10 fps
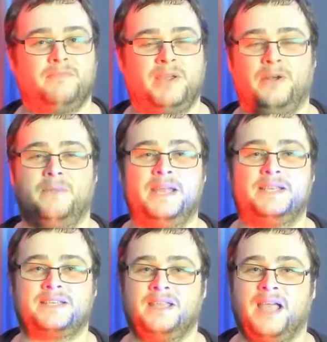all
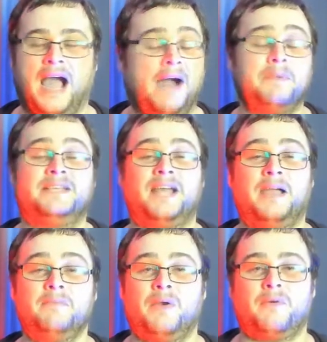means, happy
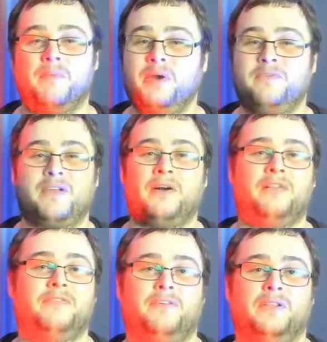time at removing all
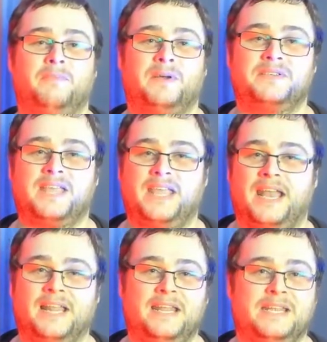the follow bots, get your
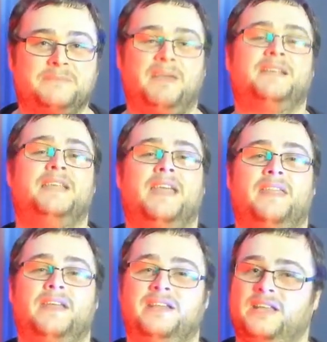analytics back together,
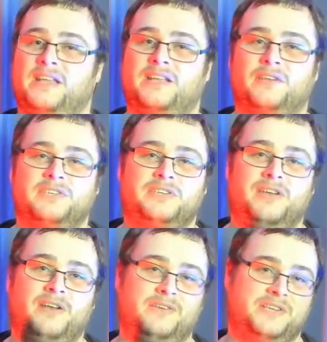and you can
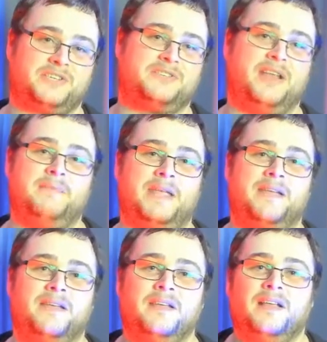concentrate on your streaming
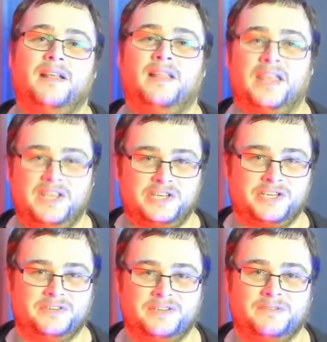like you
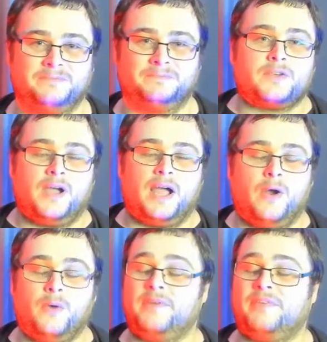should. I
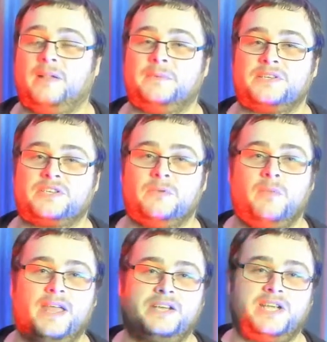hope we've helped in some
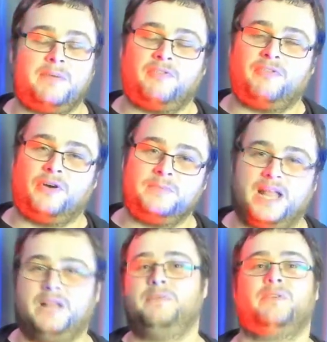way, shape or form to
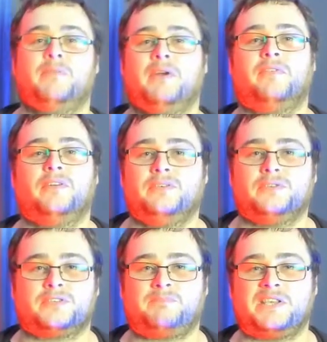help you remove all
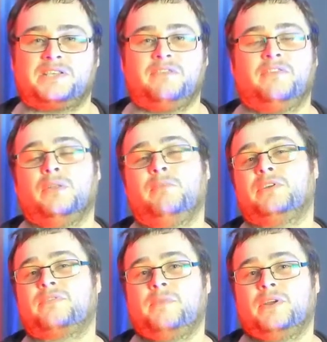those pesky follow bots
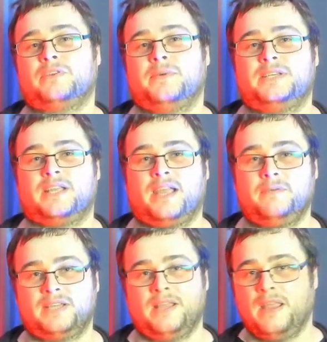from your Twitch
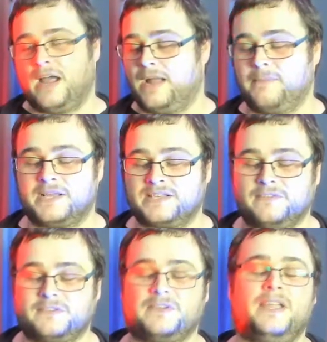account. I myself,
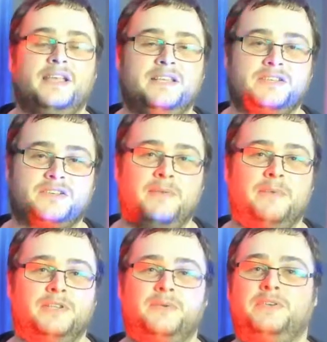Tucky, I stream
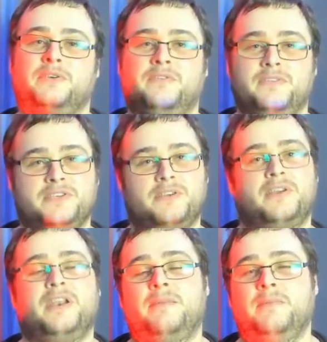on Twitch over at the
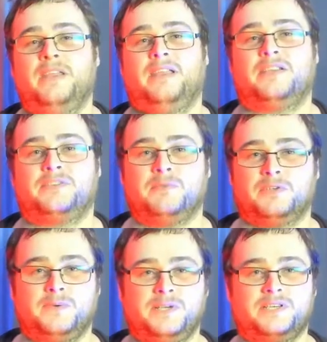SunnyCon Anime Expo
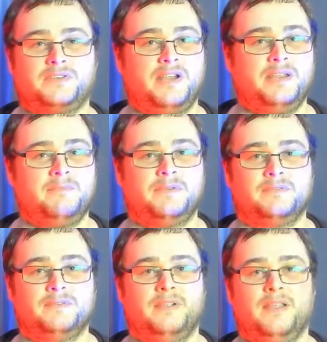Twitch stream.
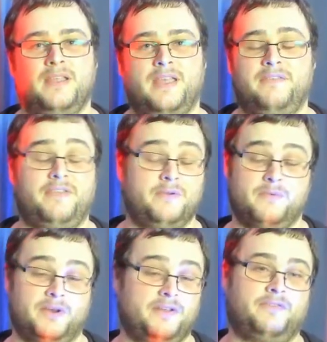If you
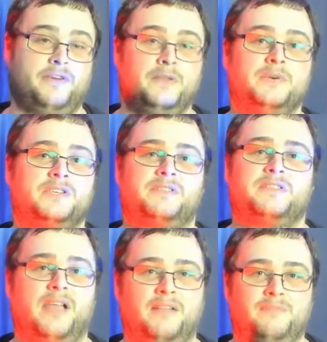want to follow us,
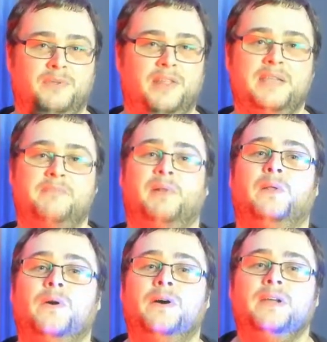I've put the link
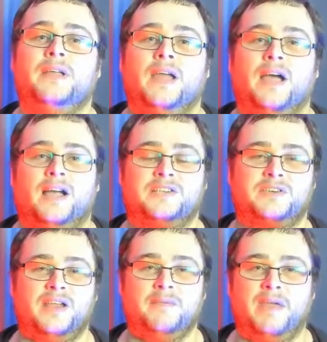below. I
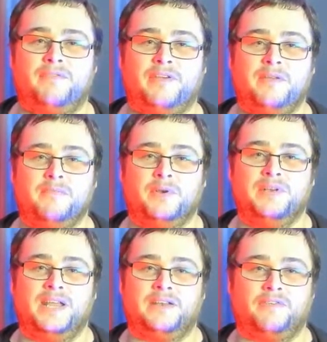stream every
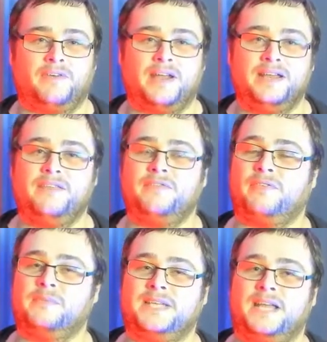Monday to Friday
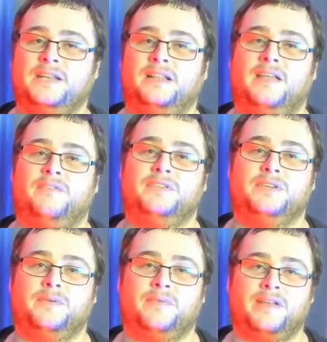from 10 to 11
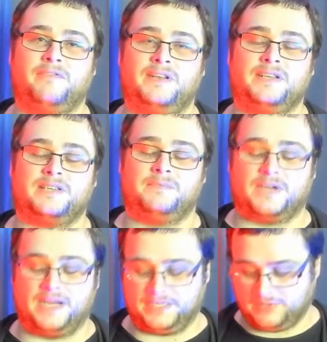doing Ring Fit, as I'm
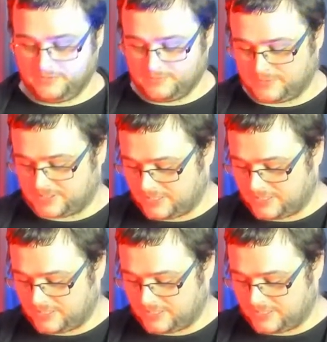trying to lose